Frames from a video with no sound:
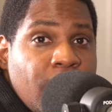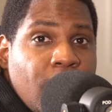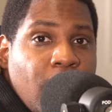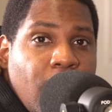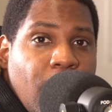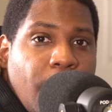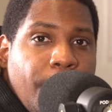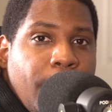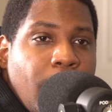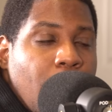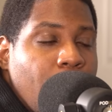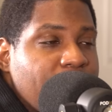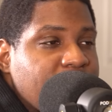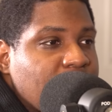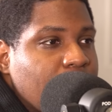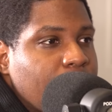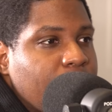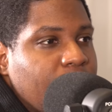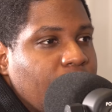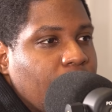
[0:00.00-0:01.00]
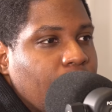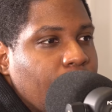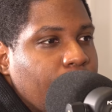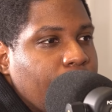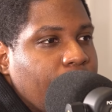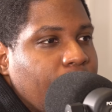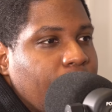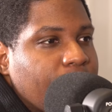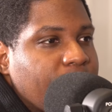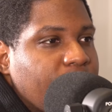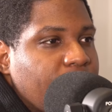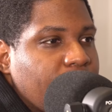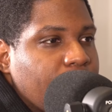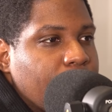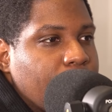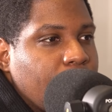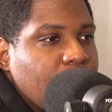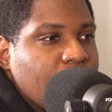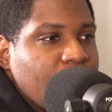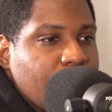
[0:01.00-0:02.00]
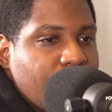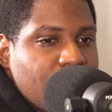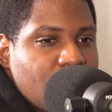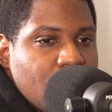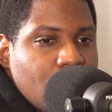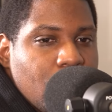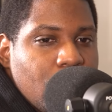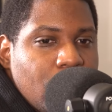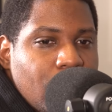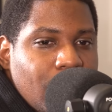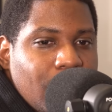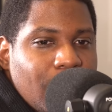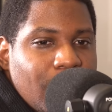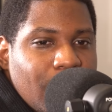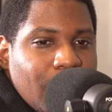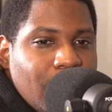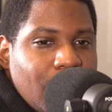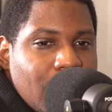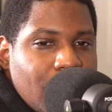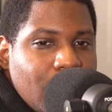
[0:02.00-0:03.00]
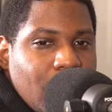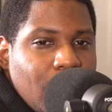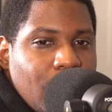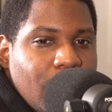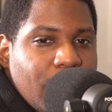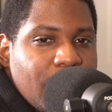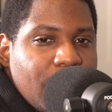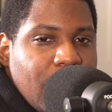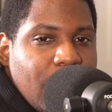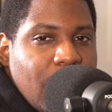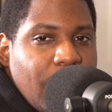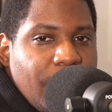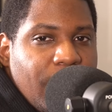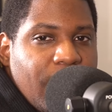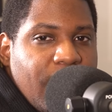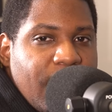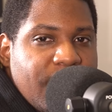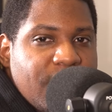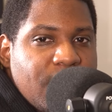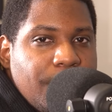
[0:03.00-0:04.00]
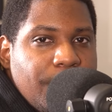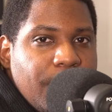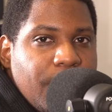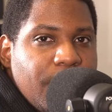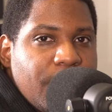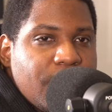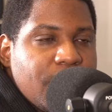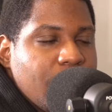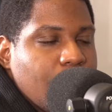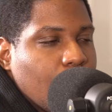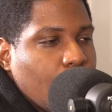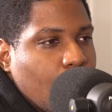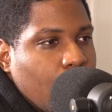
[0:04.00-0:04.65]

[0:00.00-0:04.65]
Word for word: know, I'm always gonna be a little mad that Plunder Patrol don't they never get to be tier